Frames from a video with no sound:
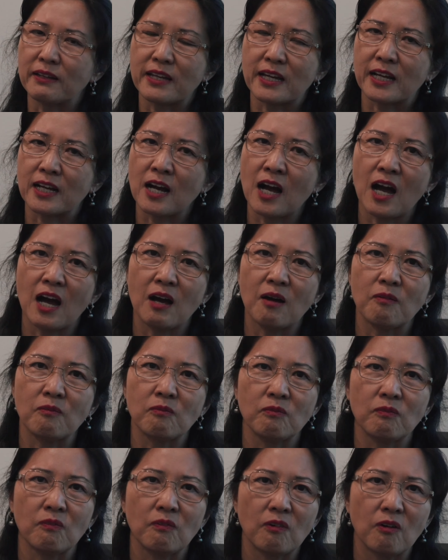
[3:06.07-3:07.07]
They
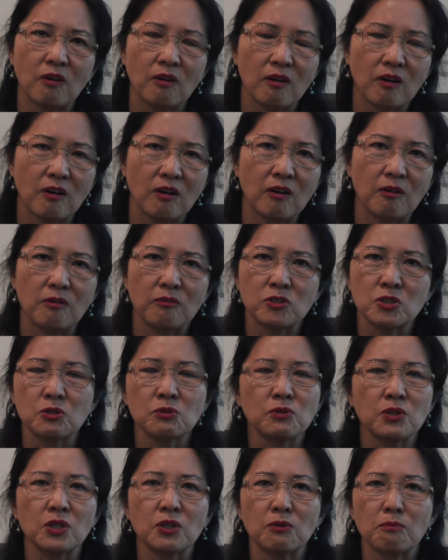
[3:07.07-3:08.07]
come to
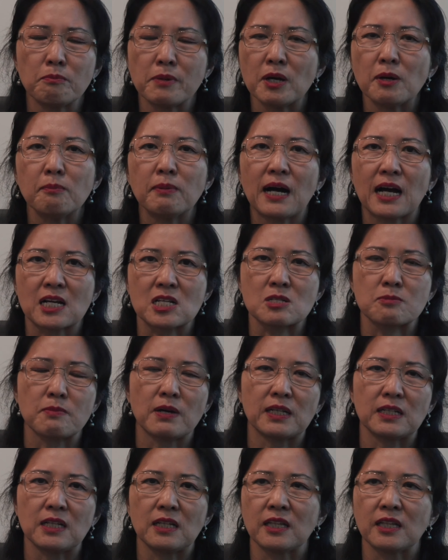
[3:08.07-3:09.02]
you, mailbox money.